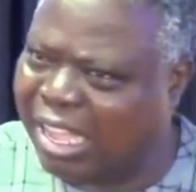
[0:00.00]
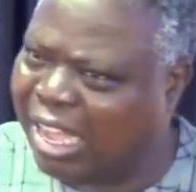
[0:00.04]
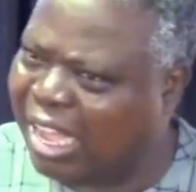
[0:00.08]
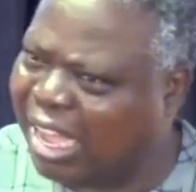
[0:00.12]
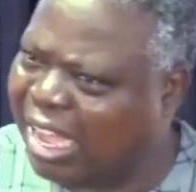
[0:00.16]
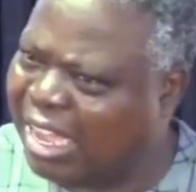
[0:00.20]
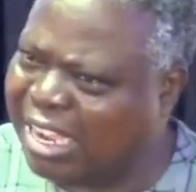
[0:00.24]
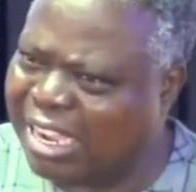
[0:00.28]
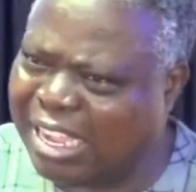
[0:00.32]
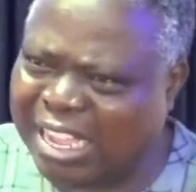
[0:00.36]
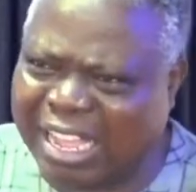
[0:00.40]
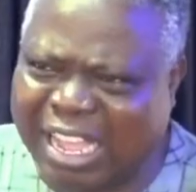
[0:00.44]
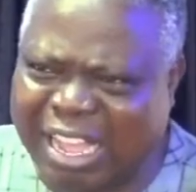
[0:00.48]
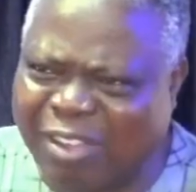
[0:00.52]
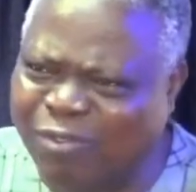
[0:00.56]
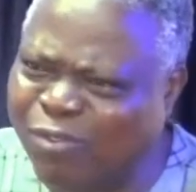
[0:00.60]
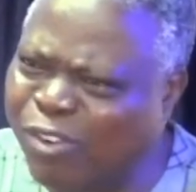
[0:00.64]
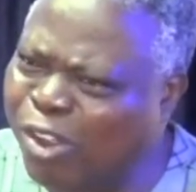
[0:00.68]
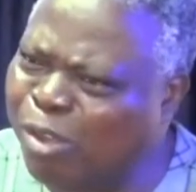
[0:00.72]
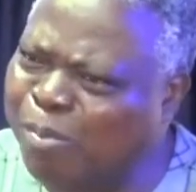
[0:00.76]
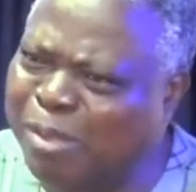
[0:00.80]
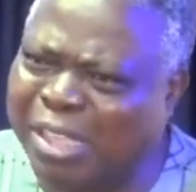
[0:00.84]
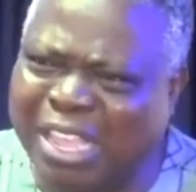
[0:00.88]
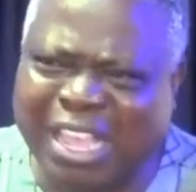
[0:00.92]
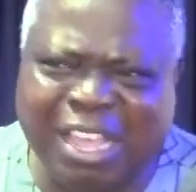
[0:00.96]
I
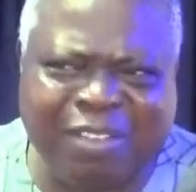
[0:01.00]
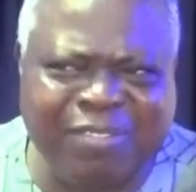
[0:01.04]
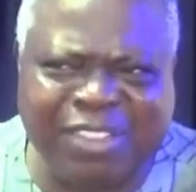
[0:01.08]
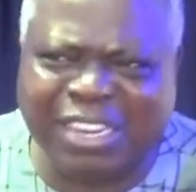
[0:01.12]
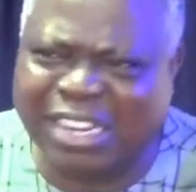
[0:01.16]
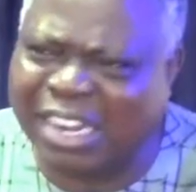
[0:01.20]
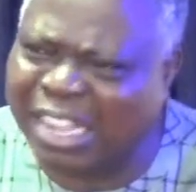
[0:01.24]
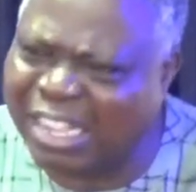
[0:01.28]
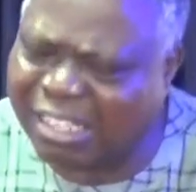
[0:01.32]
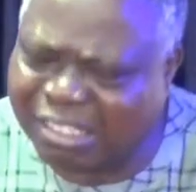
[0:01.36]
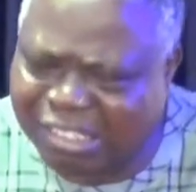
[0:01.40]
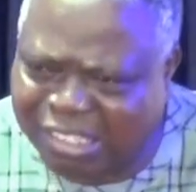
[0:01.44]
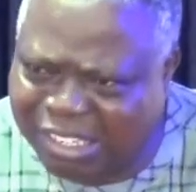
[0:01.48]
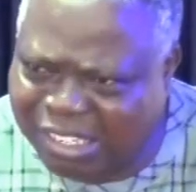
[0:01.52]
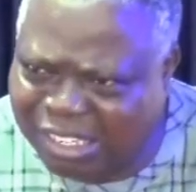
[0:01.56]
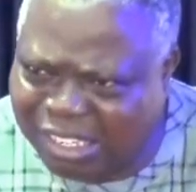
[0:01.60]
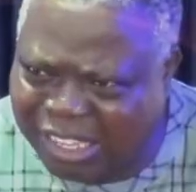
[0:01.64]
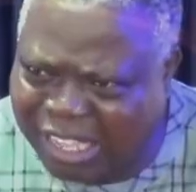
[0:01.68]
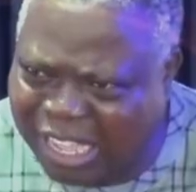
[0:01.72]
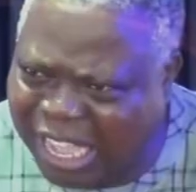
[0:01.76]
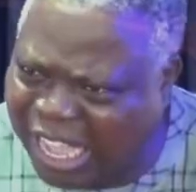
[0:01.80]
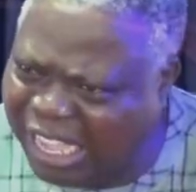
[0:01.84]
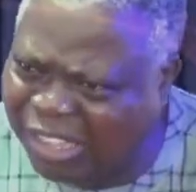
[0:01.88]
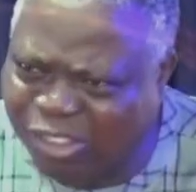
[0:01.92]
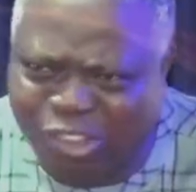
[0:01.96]
have not been having that.
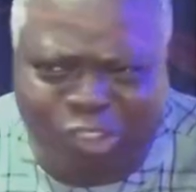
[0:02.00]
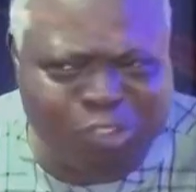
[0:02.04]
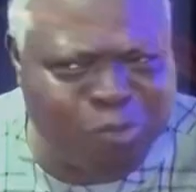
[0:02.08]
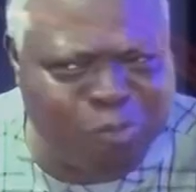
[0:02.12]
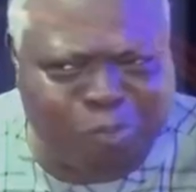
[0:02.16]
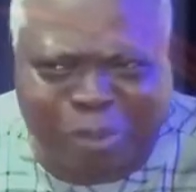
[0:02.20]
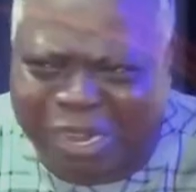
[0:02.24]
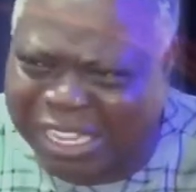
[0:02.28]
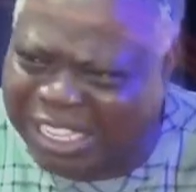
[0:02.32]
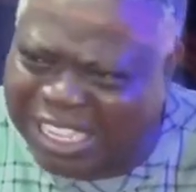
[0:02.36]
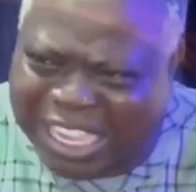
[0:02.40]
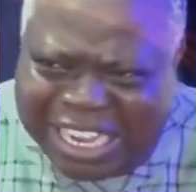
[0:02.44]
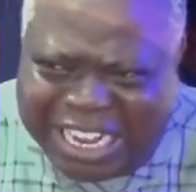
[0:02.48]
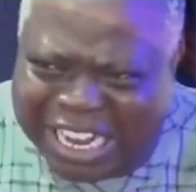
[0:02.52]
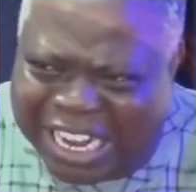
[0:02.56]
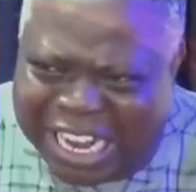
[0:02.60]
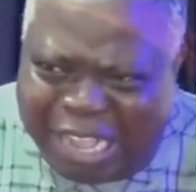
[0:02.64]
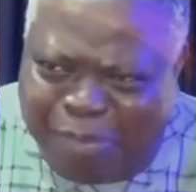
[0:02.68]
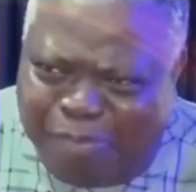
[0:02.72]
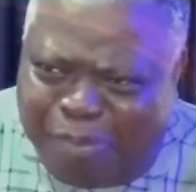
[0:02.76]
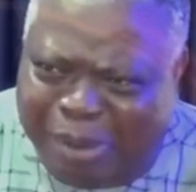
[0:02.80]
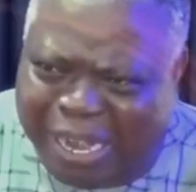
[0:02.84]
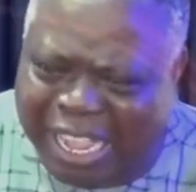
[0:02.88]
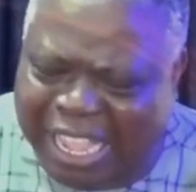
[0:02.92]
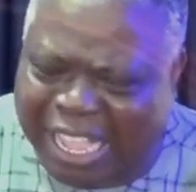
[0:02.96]
I just pray
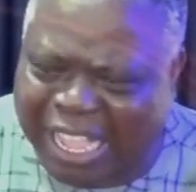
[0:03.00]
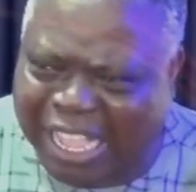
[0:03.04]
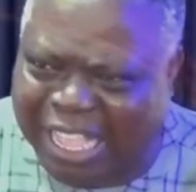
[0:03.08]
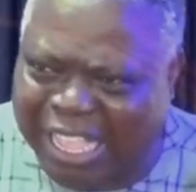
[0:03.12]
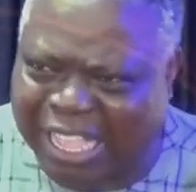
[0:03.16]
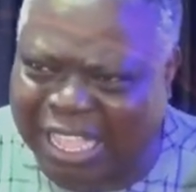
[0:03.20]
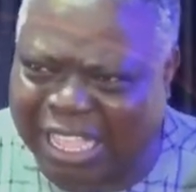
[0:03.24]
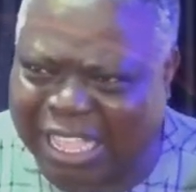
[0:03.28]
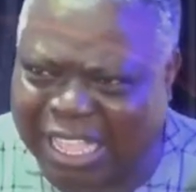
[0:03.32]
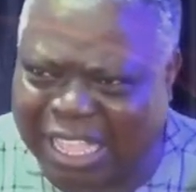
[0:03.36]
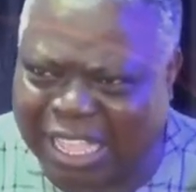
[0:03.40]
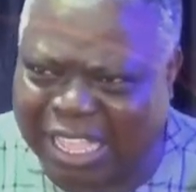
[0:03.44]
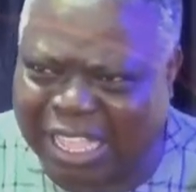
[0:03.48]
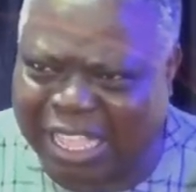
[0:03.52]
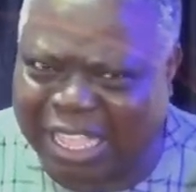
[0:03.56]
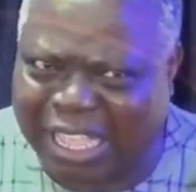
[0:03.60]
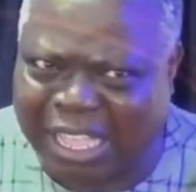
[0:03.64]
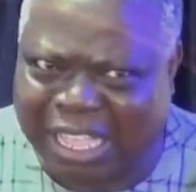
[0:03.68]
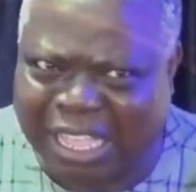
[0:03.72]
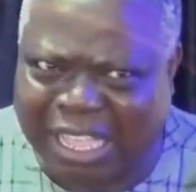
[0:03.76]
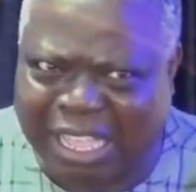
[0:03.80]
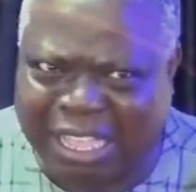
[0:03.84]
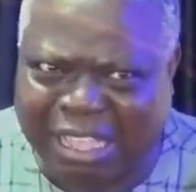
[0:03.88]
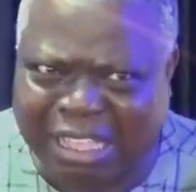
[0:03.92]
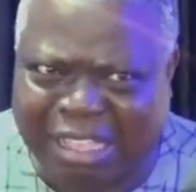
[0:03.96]
general prayer.
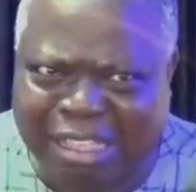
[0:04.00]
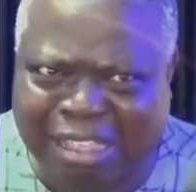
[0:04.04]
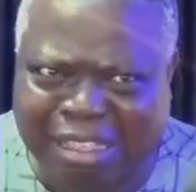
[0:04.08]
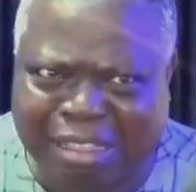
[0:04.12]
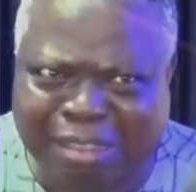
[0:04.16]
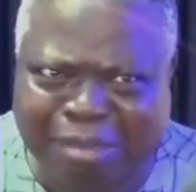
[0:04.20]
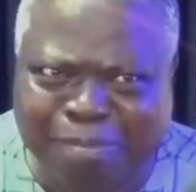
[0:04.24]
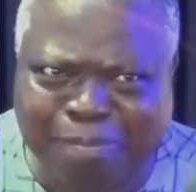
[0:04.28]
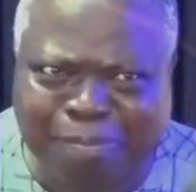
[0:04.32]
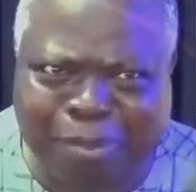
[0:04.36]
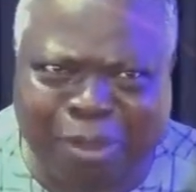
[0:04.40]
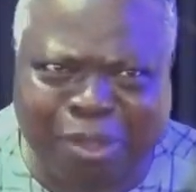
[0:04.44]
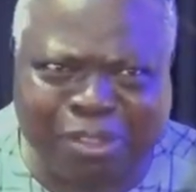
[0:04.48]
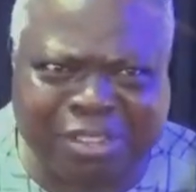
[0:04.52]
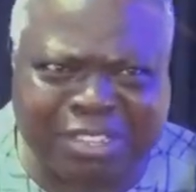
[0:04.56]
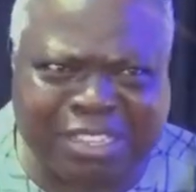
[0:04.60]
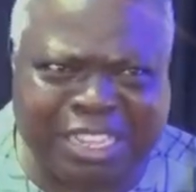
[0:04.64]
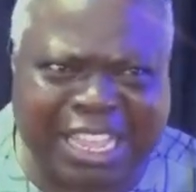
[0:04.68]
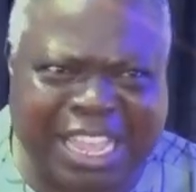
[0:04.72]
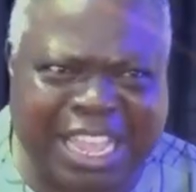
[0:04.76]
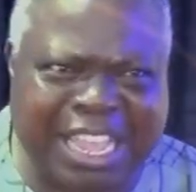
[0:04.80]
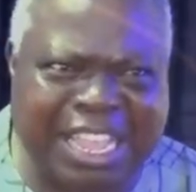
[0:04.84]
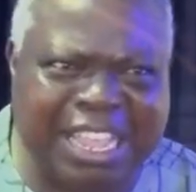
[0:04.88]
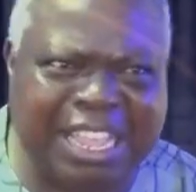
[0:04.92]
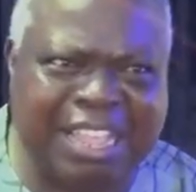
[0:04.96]
Paul
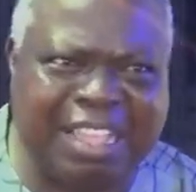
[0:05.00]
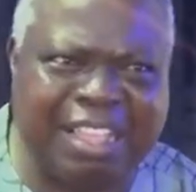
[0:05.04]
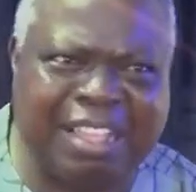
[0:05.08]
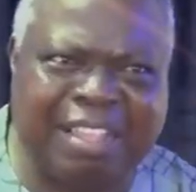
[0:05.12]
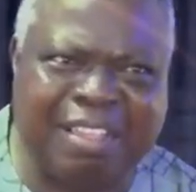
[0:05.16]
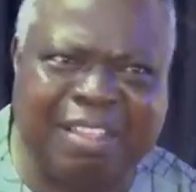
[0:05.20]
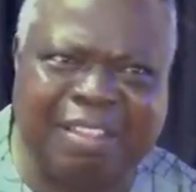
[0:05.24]
said,